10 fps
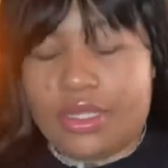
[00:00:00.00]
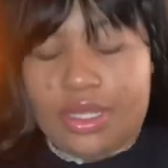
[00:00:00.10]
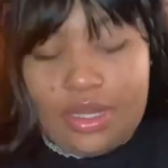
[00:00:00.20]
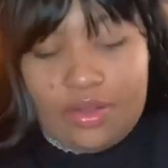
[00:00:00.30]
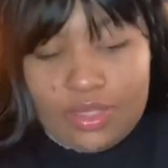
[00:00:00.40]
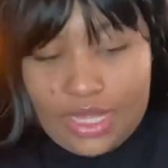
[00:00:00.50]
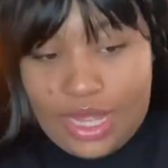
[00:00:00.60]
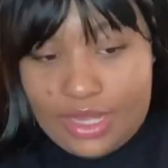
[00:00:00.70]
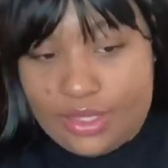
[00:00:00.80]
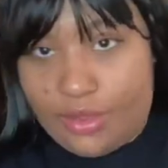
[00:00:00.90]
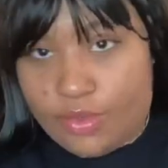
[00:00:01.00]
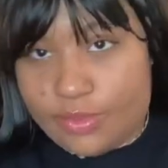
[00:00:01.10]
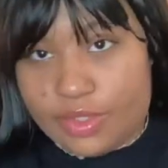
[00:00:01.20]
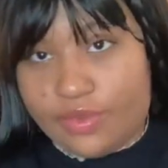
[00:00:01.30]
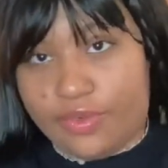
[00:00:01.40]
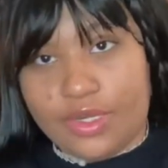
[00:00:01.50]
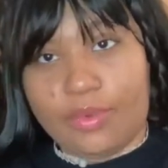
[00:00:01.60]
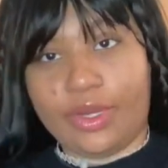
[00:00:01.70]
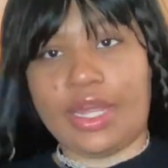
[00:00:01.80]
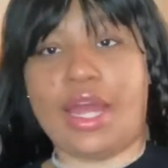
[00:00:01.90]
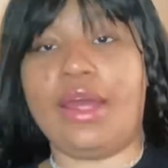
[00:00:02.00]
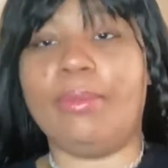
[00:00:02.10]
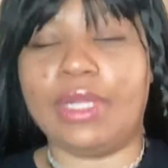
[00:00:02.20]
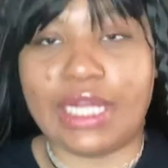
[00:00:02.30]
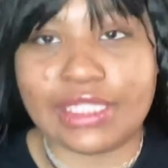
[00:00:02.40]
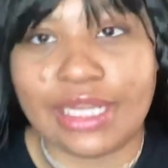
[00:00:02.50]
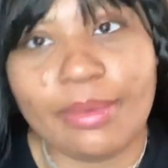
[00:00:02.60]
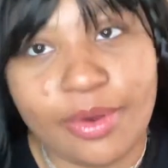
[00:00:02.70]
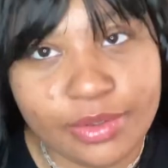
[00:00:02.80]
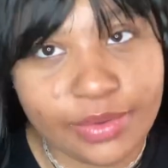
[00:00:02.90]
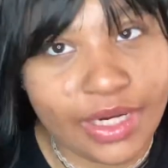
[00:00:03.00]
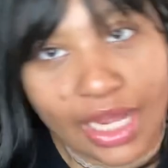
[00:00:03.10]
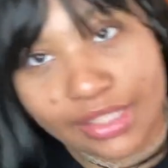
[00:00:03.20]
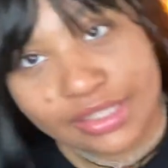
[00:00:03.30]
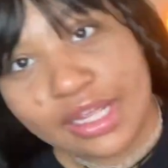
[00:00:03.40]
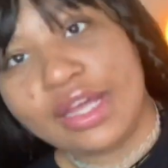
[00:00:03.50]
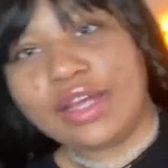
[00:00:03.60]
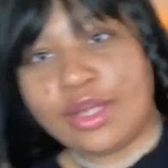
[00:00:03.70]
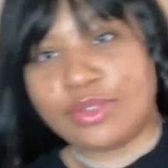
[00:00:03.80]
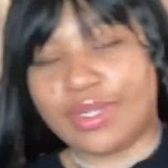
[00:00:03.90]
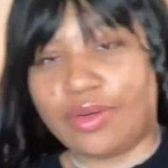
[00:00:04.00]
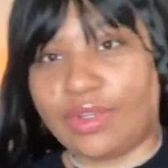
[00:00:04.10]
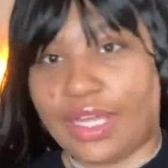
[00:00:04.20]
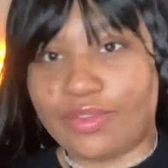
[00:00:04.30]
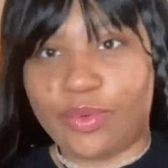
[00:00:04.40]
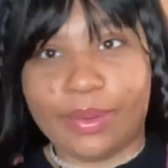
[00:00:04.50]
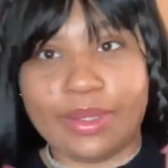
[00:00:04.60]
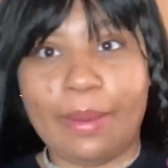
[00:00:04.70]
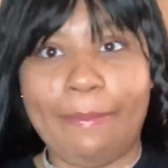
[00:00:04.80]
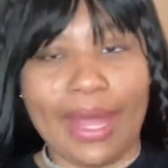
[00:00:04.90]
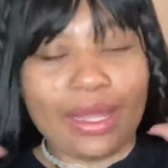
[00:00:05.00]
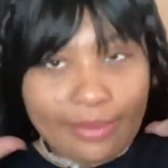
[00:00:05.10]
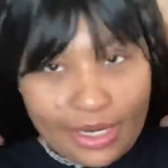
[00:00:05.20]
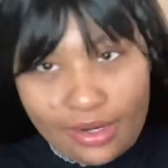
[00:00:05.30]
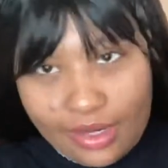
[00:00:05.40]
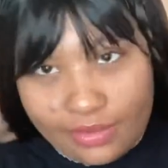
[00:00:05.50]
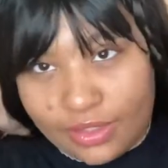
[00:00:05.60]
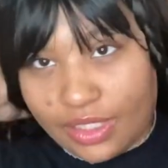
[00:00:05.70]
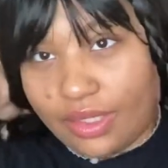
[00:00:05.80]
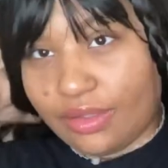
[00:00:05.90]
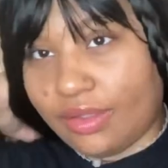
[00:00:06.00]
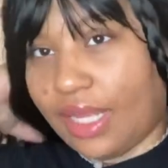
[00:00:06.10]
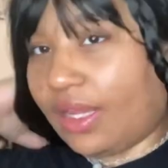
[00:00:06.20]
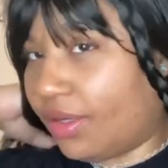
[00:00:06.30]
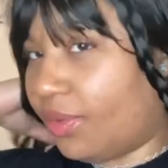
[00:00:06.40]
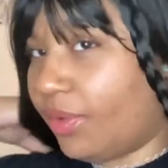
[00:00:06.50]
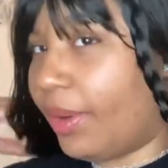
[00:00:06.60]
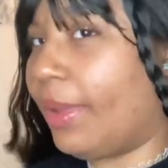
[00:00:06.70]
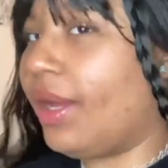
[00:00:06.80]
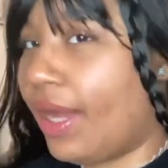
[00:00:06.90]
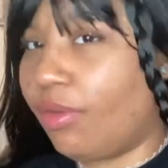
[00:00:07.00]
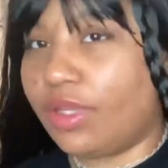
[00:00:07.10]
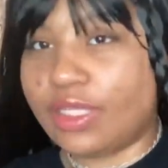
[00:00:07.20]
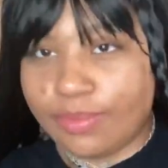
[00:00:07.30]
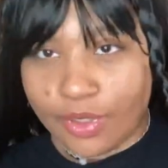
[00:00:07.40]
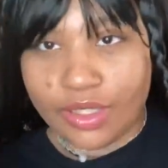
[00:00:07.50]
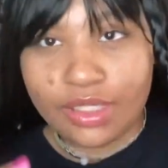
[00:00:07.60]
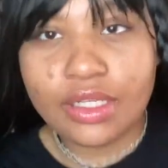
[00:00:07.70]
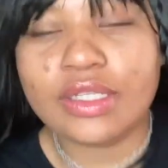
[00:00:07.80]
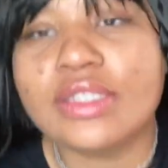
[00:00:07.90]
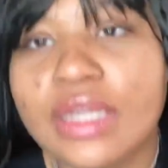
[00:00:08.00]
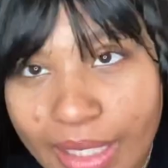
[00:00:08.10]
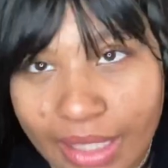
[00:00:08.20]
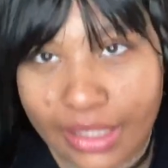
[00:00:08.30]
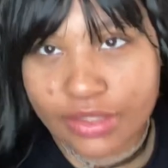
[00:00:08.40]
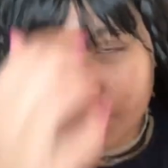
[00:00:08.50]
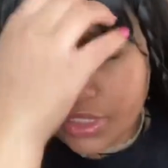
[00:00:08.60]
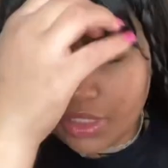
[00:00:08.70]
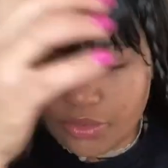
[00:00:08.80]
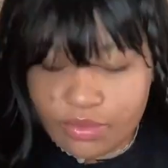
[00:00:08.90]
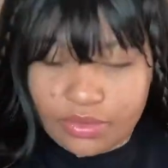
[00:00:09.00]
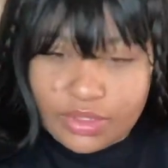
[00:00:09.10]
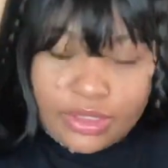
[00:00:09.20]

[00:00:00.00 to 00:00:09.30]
It'll look hella cute, especially if you're not wearing a hat. Like I said, I'm always wearing hats, so I don't really have to worry about the back of my hair. I have to look at, like, worry about how this part looks. But yeah, it's really cute.